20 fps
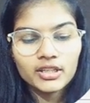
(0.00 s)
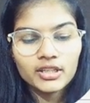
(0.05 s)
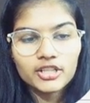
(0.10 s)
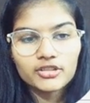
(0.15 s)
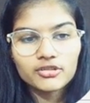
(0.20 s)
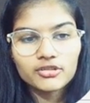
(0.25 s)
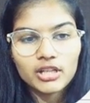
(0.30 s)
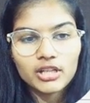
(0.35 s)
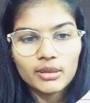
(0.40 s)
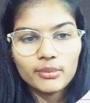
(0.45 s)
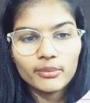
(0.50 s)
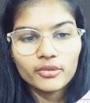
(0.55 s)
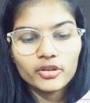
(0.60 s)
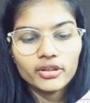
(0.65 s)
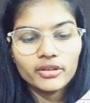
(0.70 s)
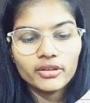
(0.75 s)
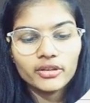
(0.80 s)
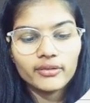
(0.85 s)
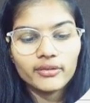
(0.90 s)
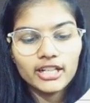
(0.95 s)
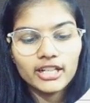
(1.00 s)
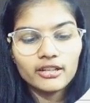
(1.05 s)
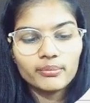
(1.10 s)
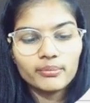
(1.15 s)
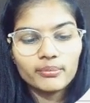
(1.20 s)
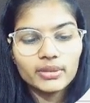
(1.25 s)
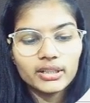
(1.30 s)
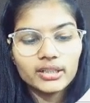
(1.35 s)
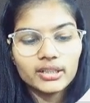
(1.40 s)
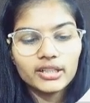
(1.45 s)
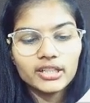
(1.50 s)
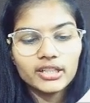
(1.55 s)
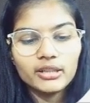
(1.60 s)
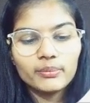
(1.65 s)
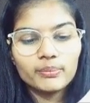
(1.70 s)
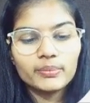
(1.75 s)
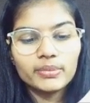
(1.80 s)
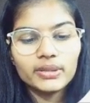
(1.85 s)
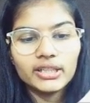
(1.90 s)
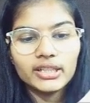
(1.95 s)
So I'm going to write
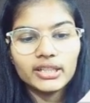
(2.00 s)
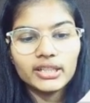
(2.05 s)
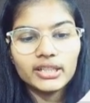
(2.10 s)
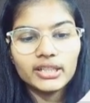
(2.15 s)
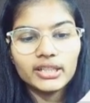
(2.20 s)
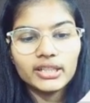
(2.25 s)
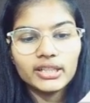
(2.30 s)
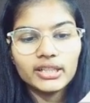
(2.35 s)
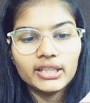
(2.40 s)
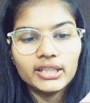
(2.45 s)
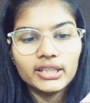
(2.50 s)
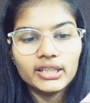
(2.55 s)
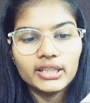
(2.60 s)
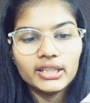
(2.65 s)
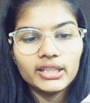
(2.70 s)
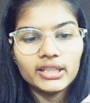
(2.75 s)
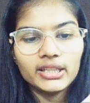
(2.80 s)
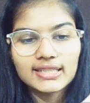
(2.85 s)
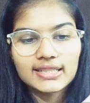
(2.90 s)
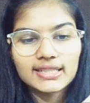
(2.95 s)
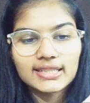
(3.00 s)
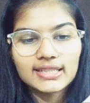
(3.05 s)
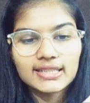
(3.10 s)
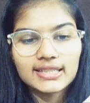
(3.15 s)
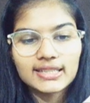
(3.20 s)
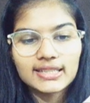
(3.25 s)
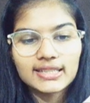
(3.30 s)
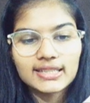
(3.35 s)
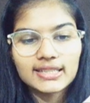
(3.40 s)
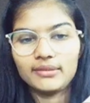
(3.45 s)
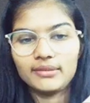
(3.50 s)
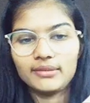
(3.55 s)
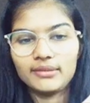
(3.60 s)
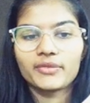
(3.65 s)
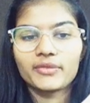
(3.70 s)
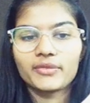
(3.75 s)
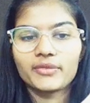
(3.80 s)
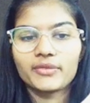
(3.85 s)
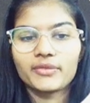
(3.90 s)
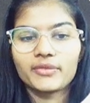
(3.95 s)
building BST,
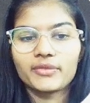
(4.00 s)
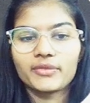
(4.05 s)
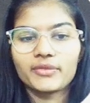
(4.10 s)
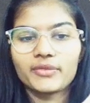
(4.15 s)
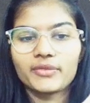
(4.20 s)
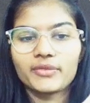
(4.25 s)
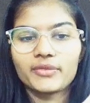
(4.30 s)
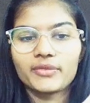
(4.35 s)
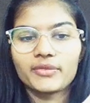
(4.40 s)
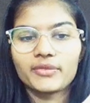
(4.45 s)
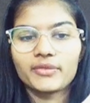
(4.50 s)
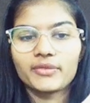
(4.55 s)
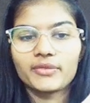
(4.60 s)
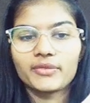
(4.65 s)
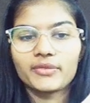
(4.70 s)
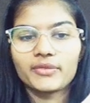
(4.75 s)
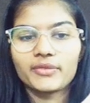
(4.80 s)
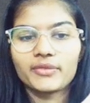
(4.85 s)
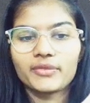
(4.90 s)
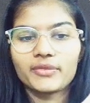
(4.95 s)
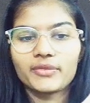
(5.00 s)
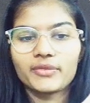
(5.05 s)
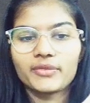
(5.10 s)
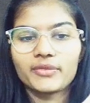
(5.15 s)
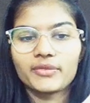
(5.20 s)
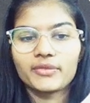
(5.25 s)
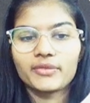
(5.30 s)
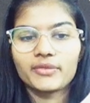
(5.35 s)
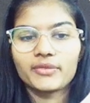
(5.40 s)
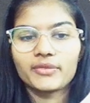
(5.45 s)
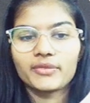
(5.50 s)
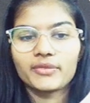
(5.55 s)
search binary search tree.